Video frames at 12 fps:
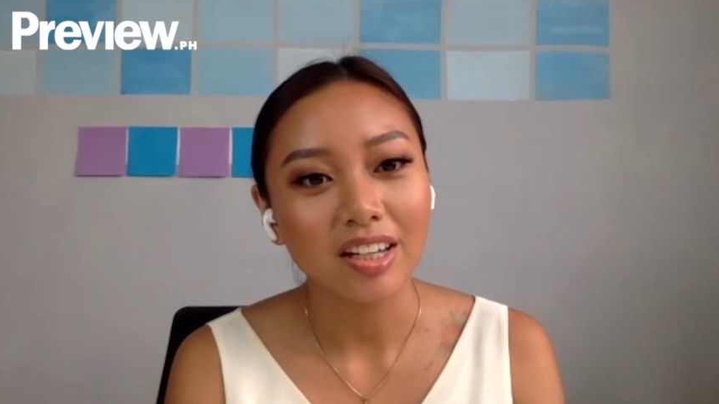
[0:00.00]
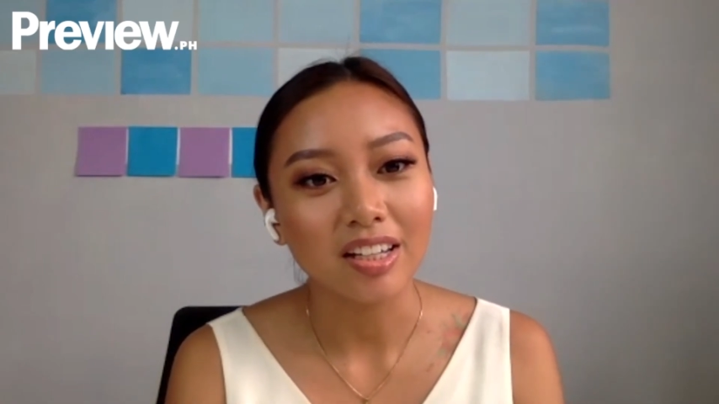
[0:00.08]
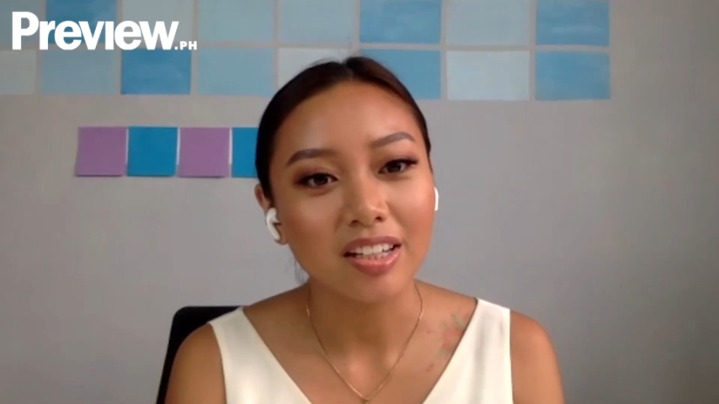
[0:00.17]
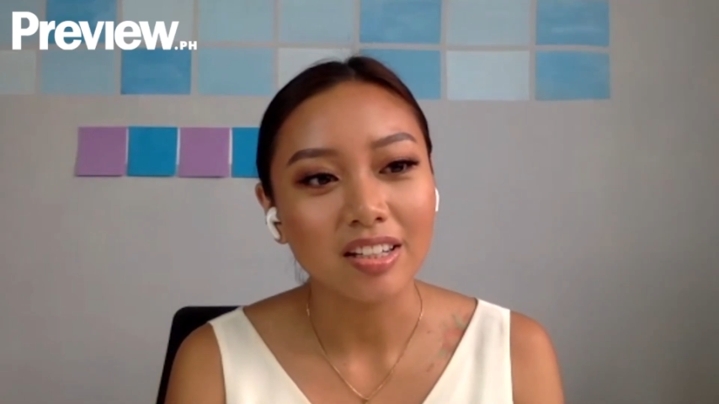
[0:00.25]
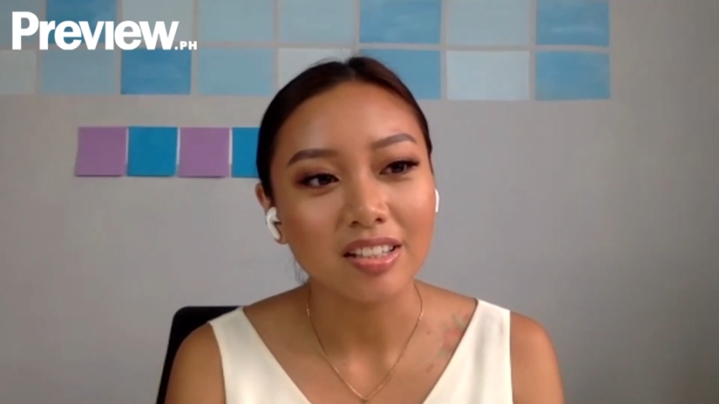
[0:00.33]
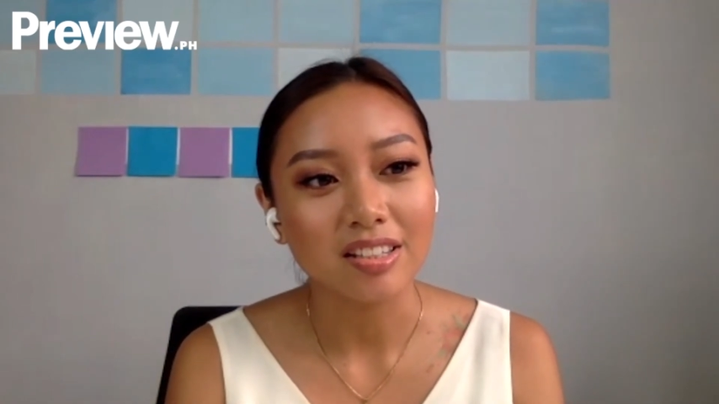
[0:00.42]

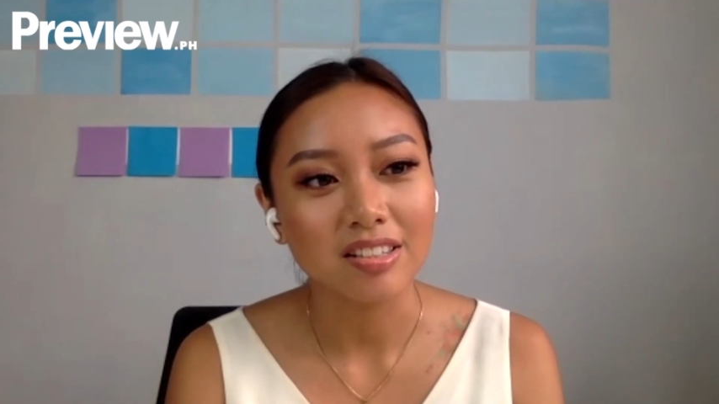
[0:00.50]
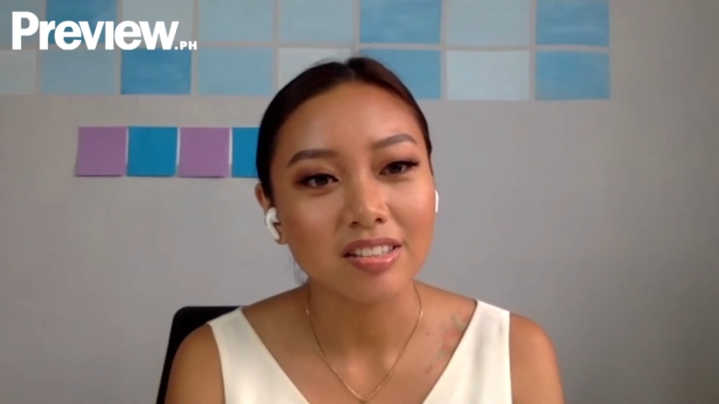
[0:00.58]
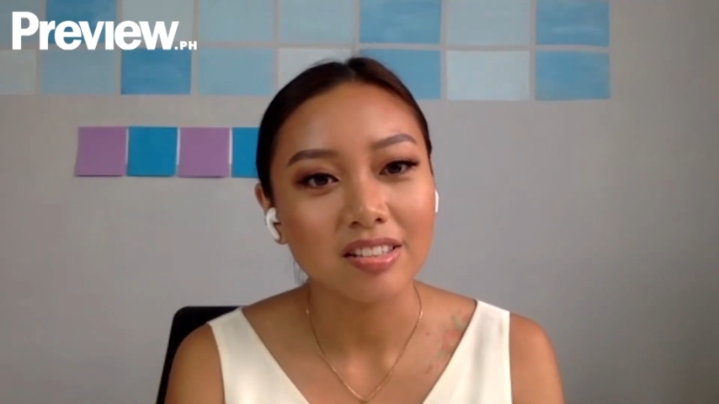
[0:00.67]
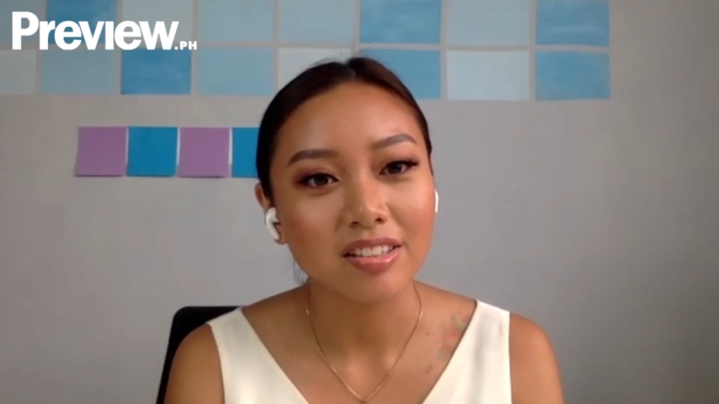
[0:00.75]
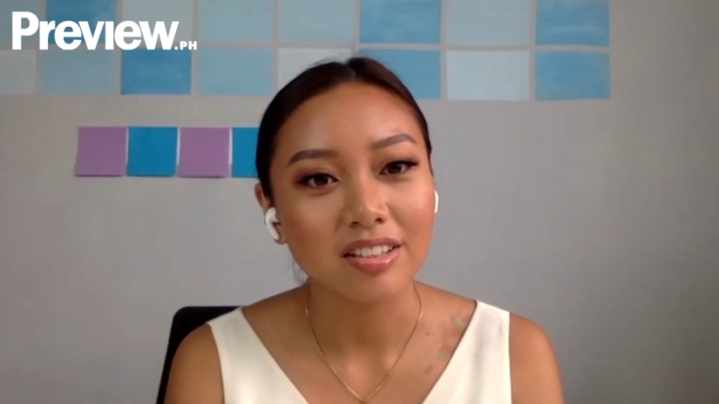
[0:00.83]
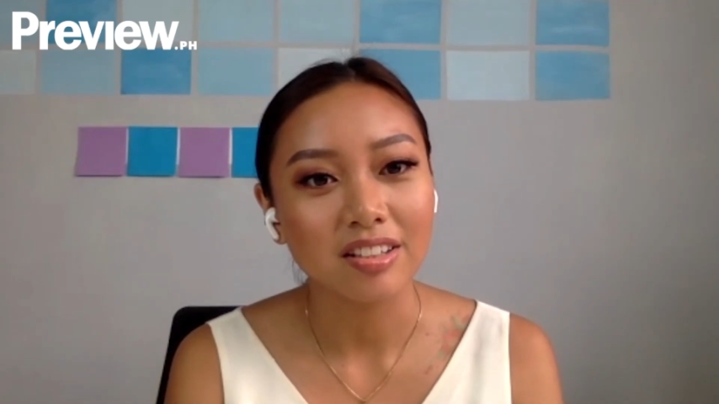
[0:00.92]
is
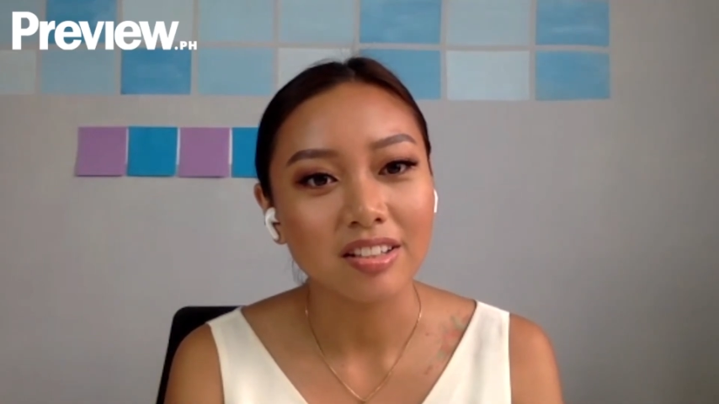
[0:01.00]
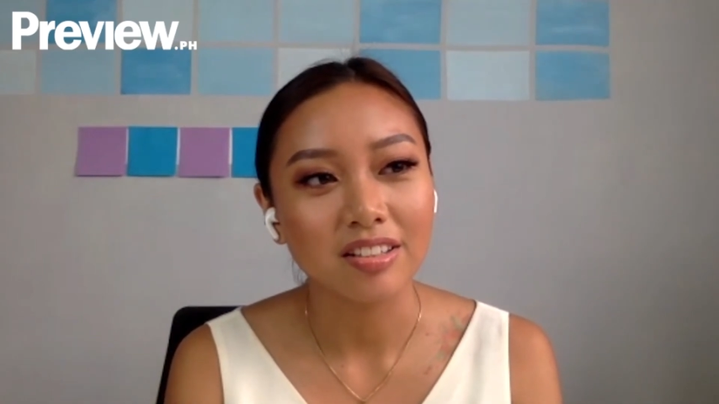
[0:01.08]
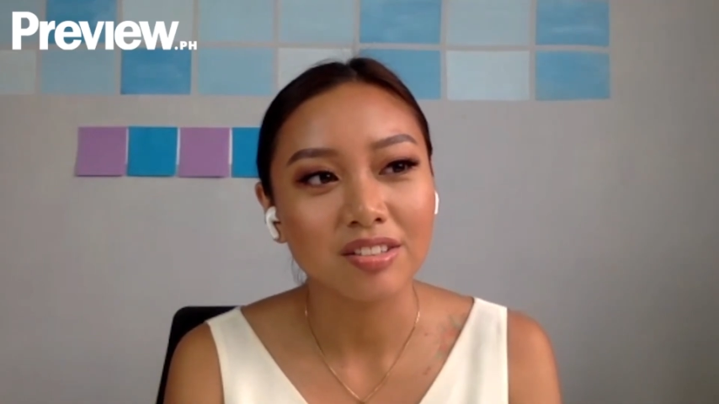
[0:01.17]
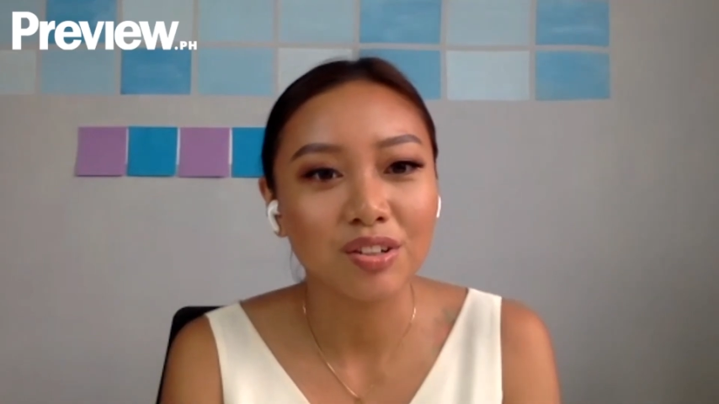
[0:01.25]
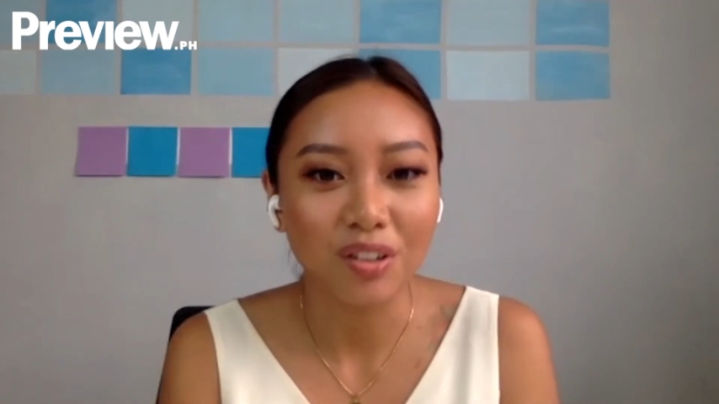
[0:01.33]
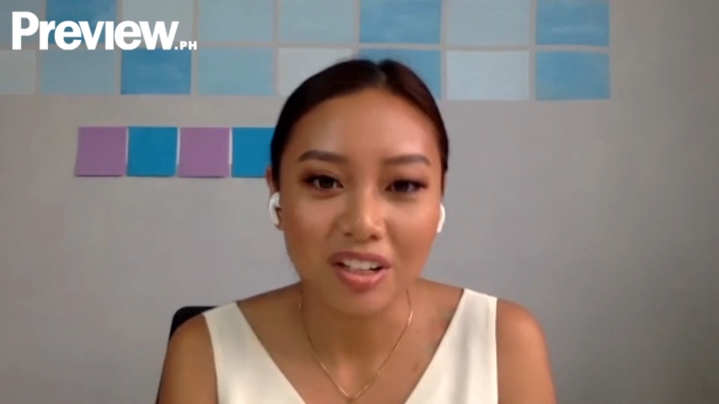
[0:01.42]

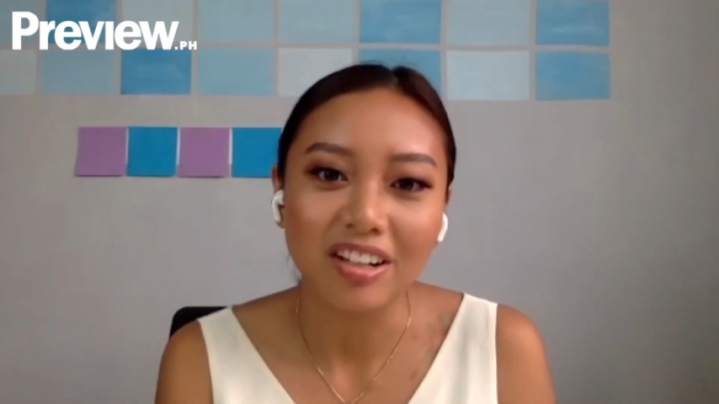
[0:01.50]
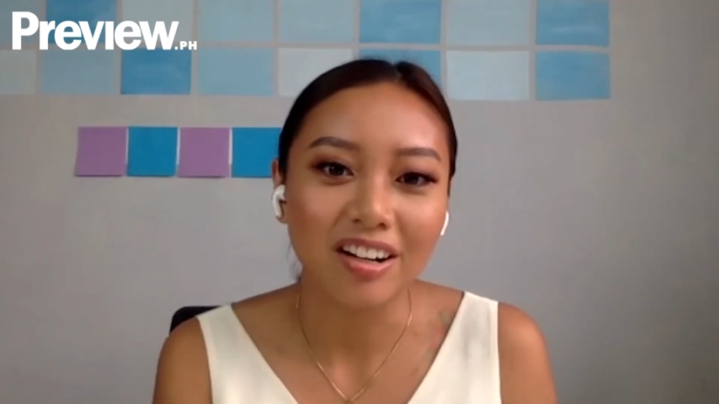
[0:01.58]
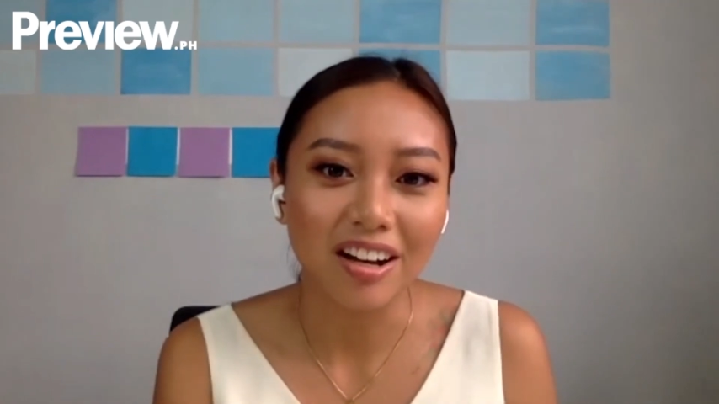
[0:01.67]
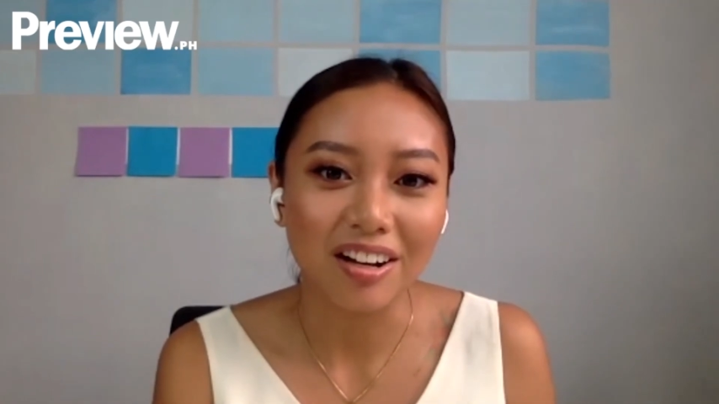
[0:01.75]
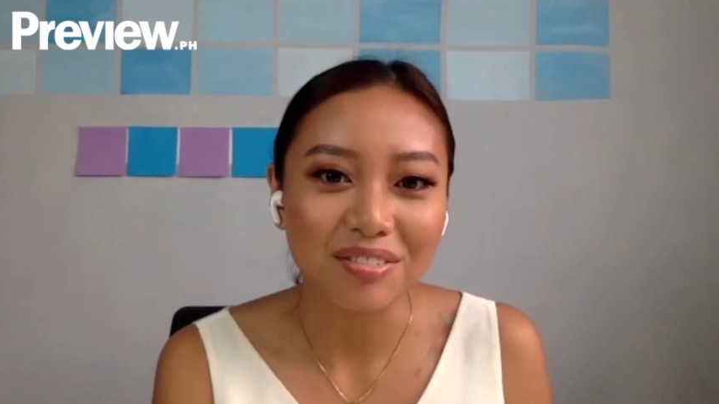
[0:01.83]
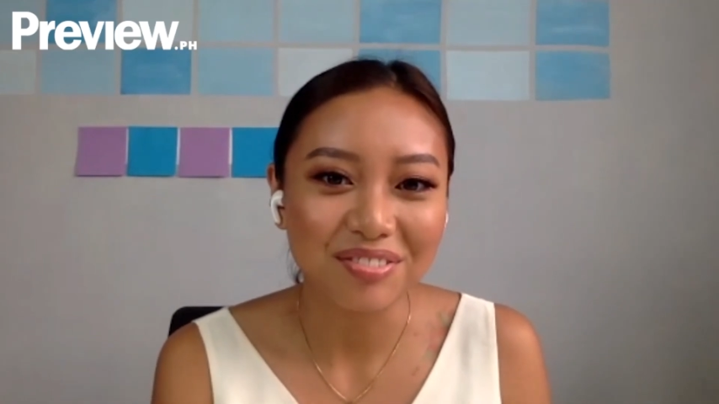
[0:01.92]
good
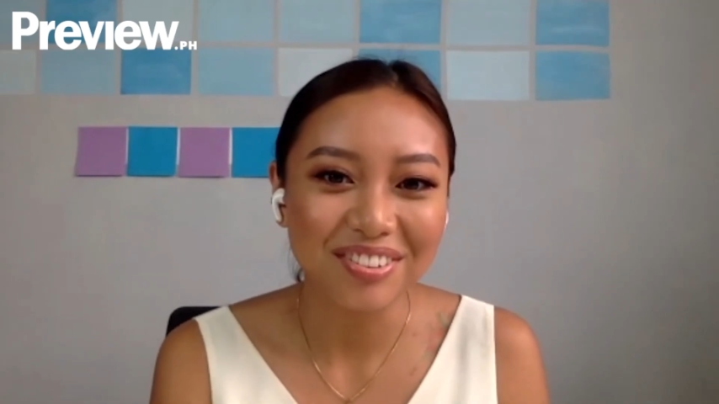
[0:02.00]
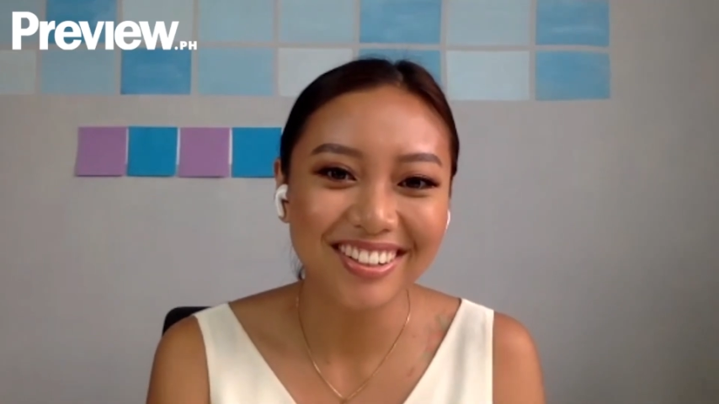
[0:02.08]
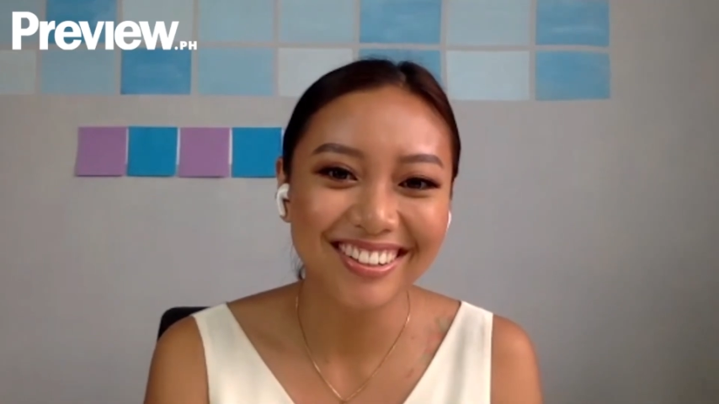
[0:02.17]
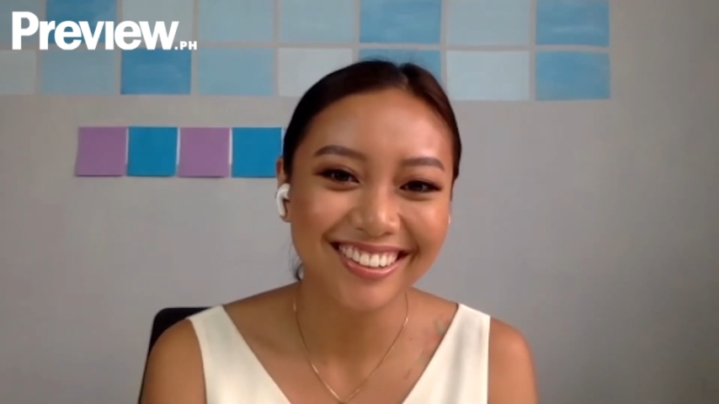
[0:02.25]
enough.